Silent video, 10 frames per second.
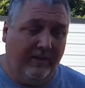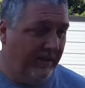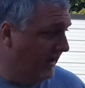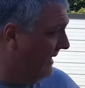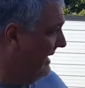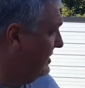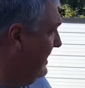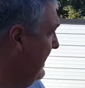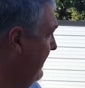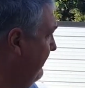I think I
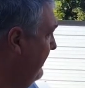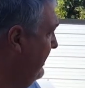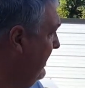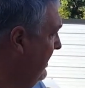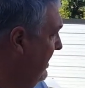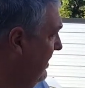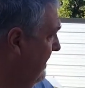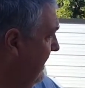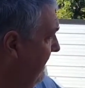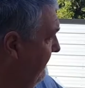actually have,
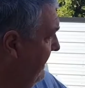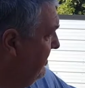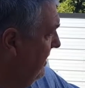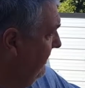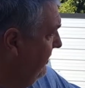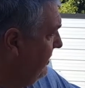well, I have that 12